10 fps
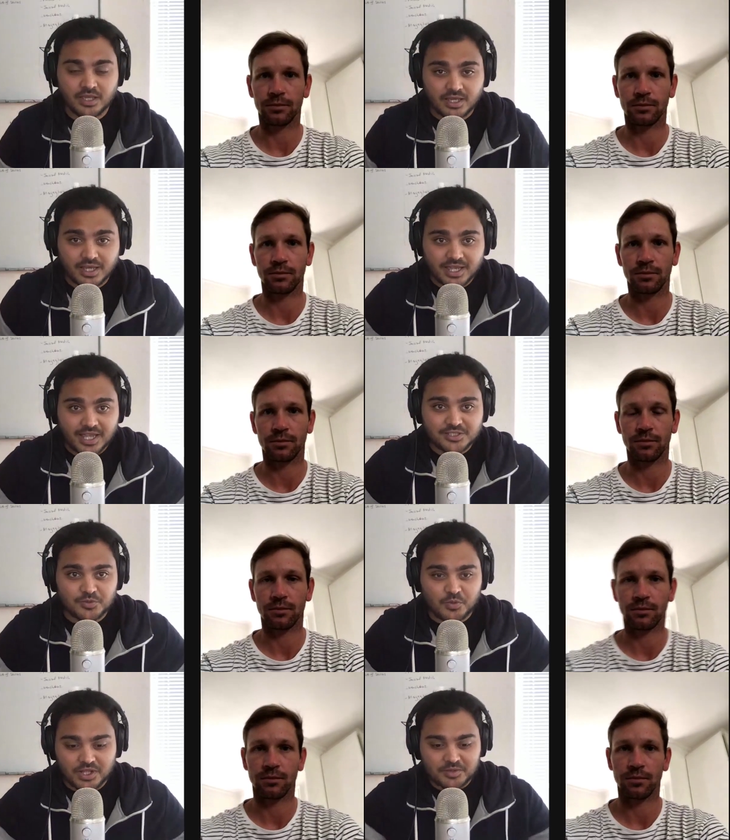Speaker 1: Hey guys,
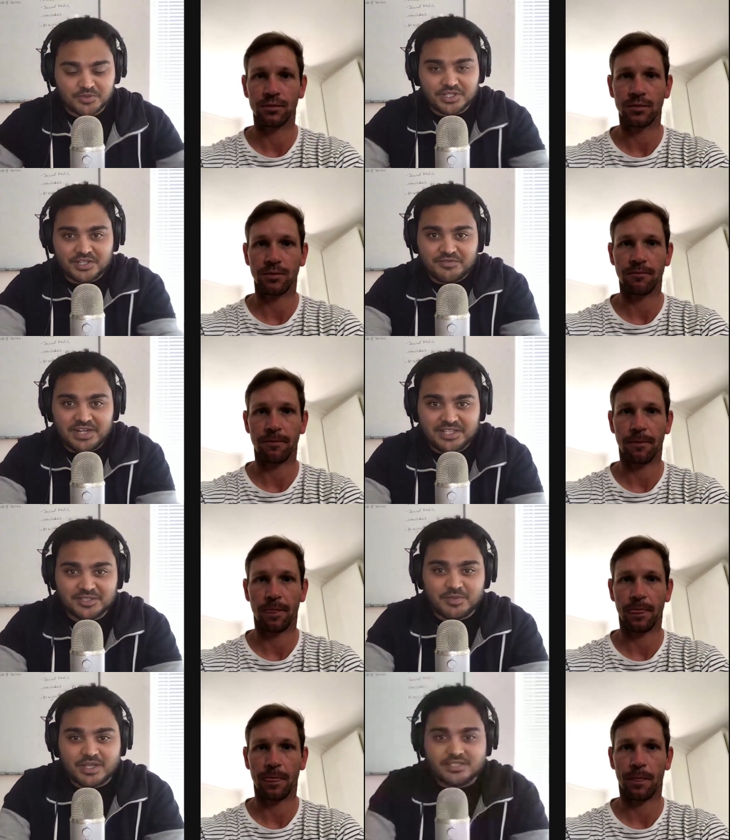welcome to Cricket
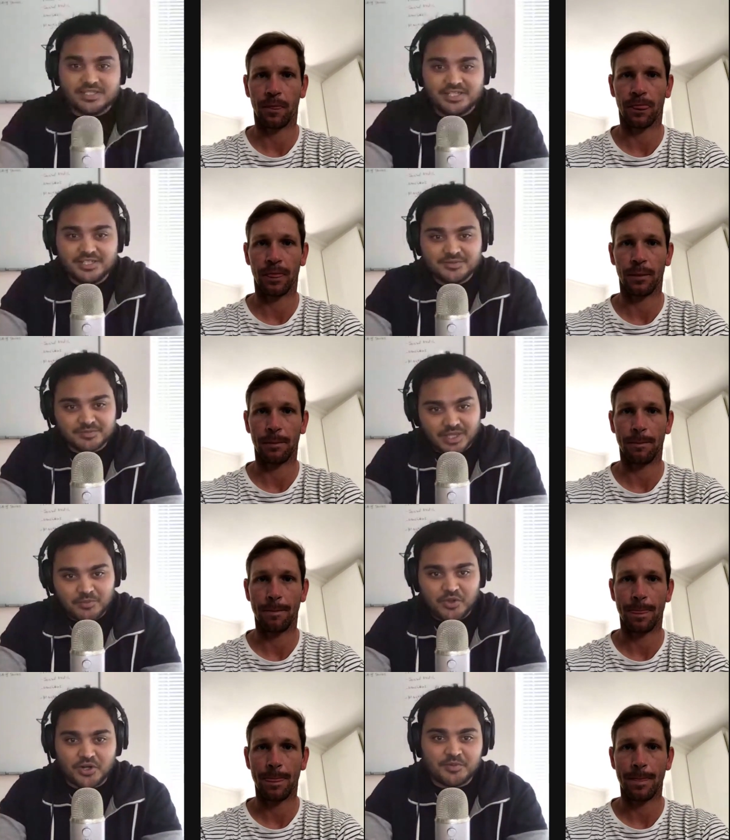Fanatics Magazine. I'm
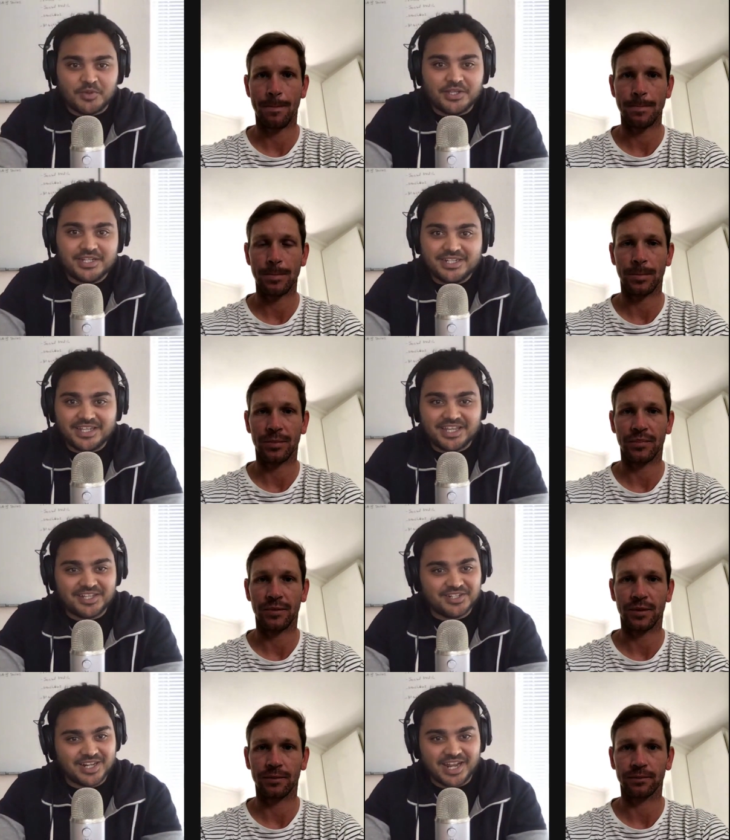Khalid Mohidin,
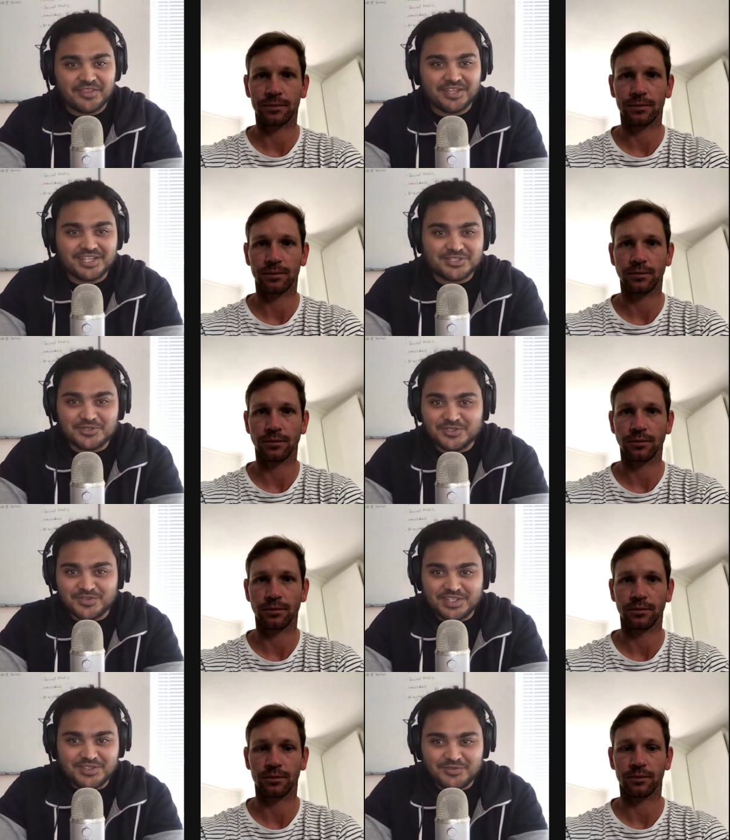and another
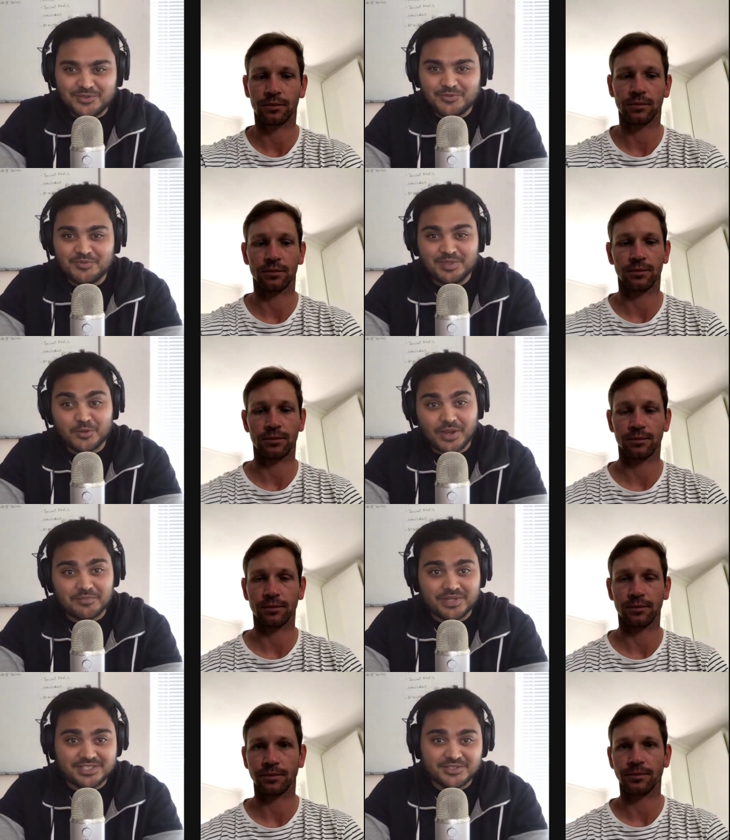exclusive interview. We've been
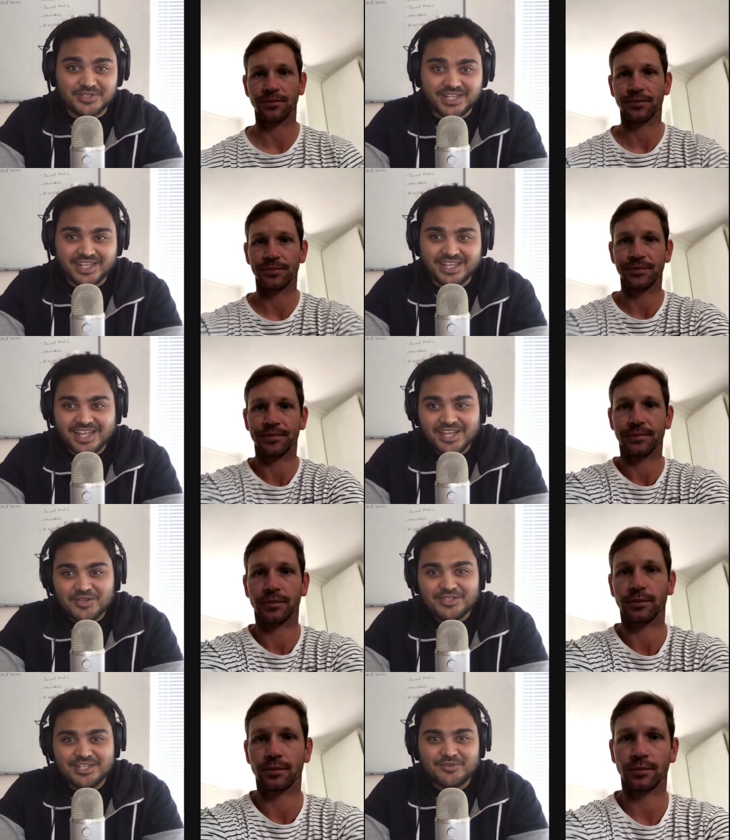quite busy today,
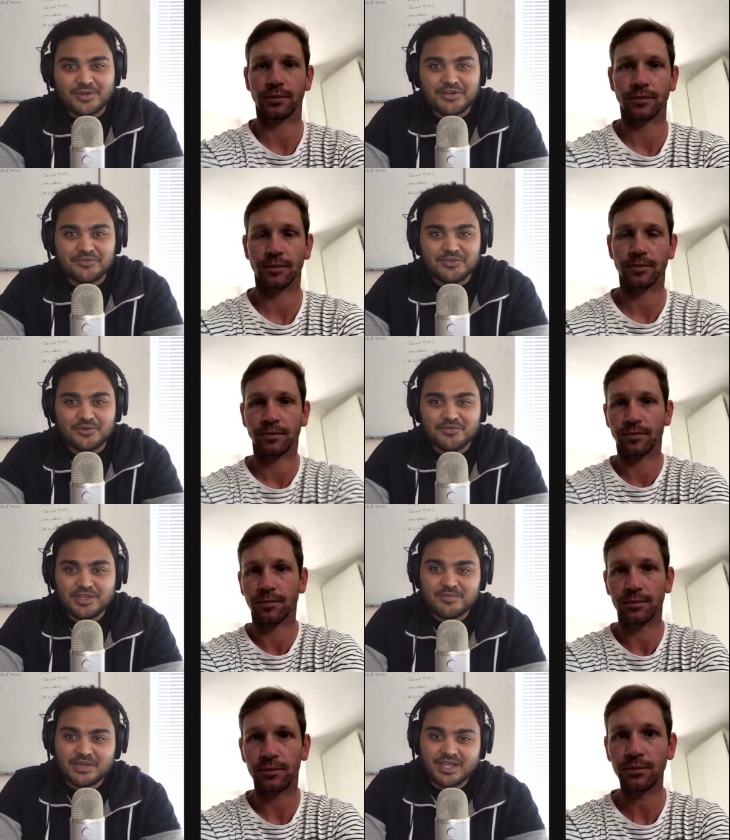did quite a few of
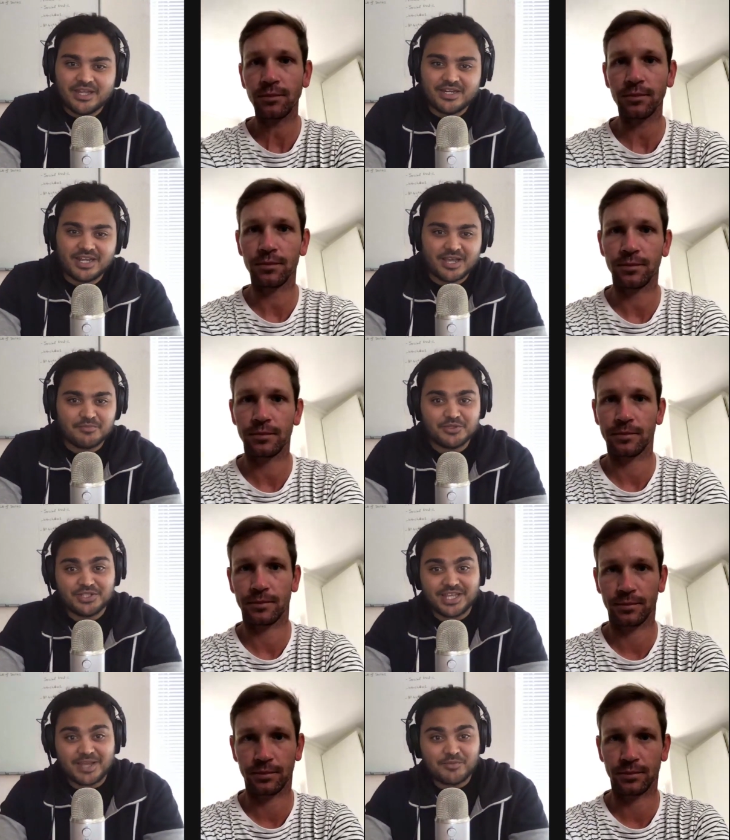them, and
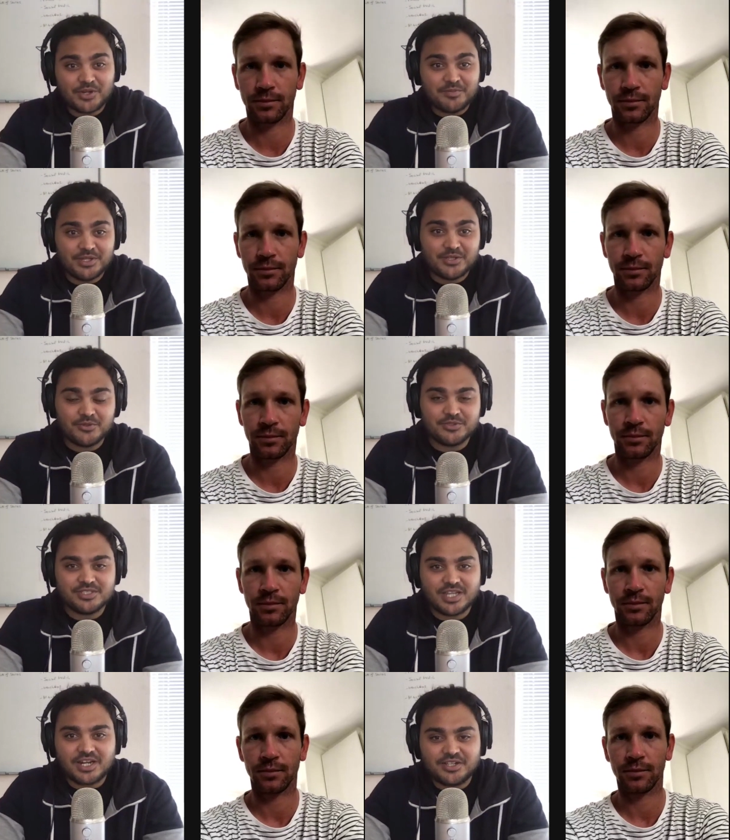today I'm going to bring you
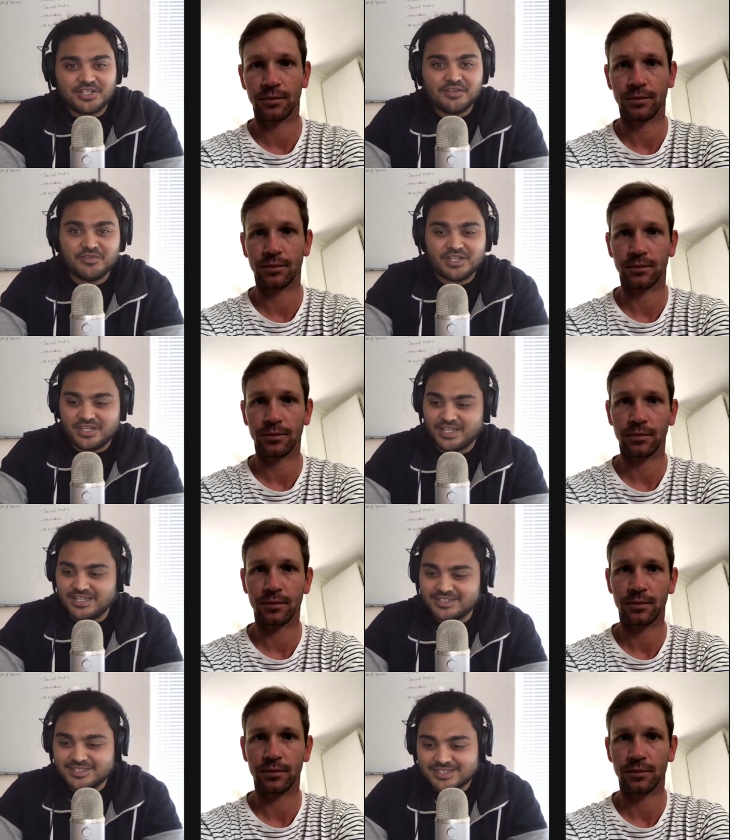Sarel Erwee,
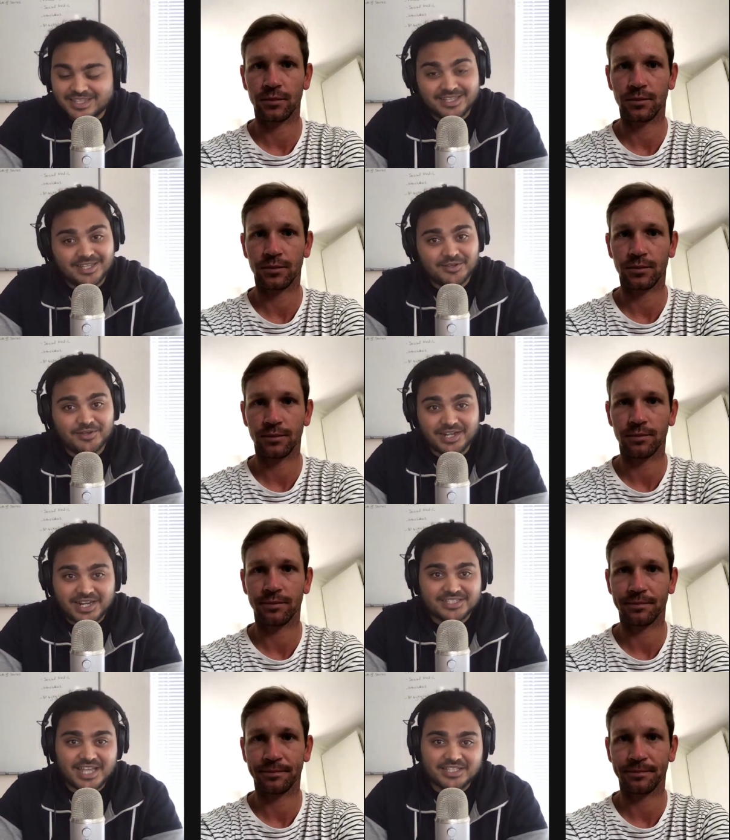and
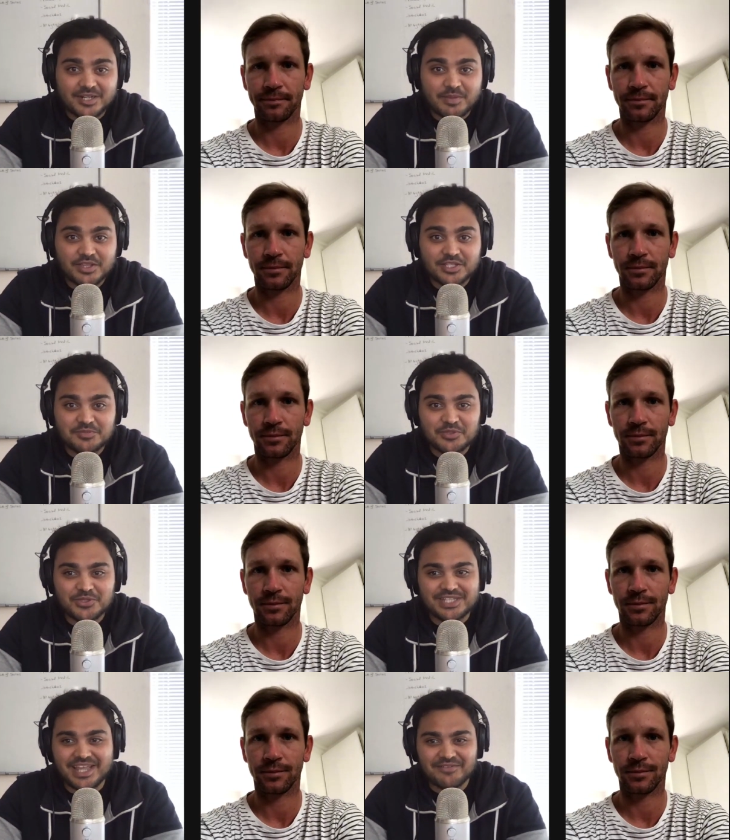really excited about this
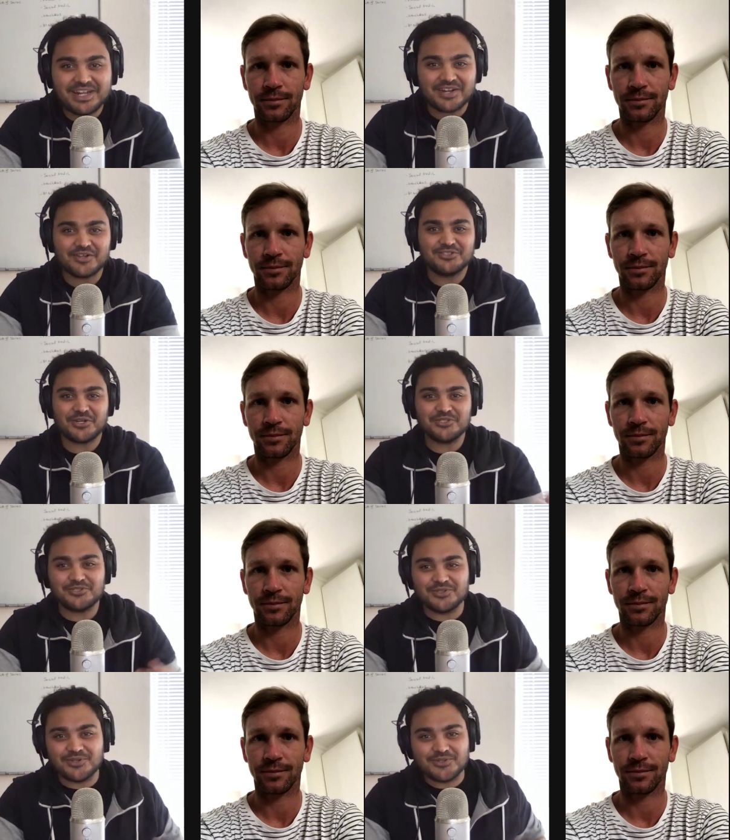because I haven't had a chance
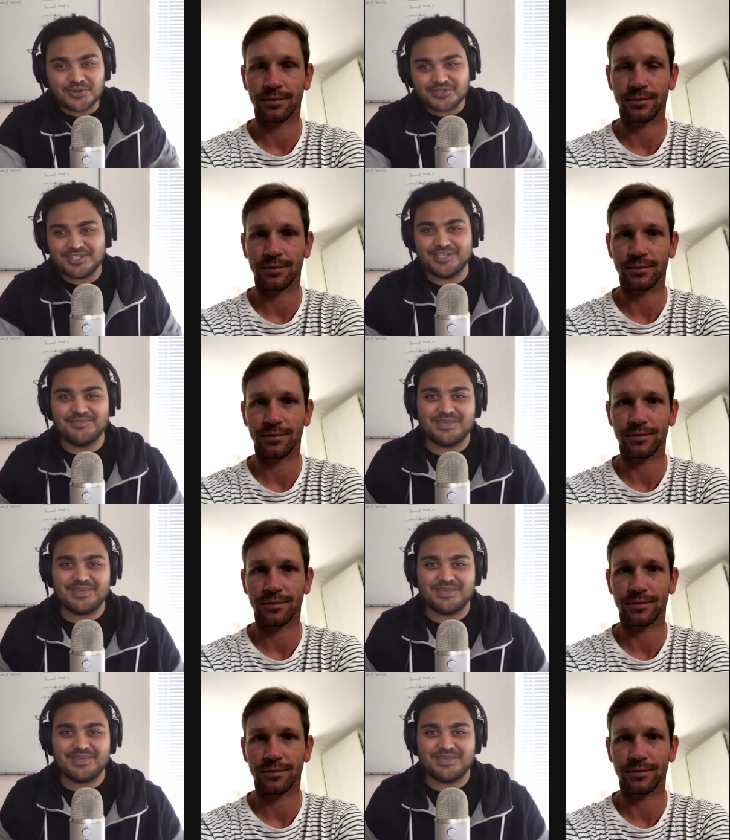to talk to him